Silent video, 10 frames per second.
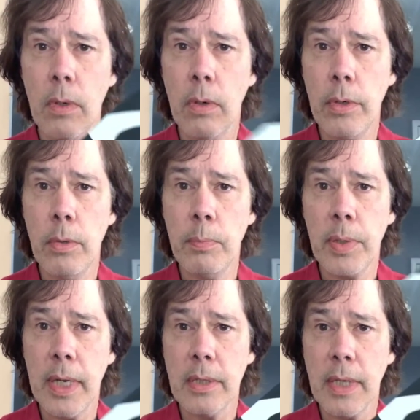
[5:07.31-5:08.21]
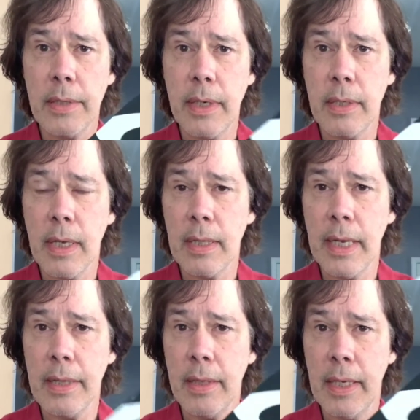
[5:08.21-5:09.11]
all you players out there that
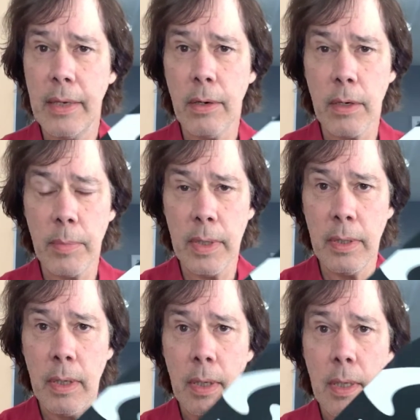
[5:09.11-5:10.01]
like the carbon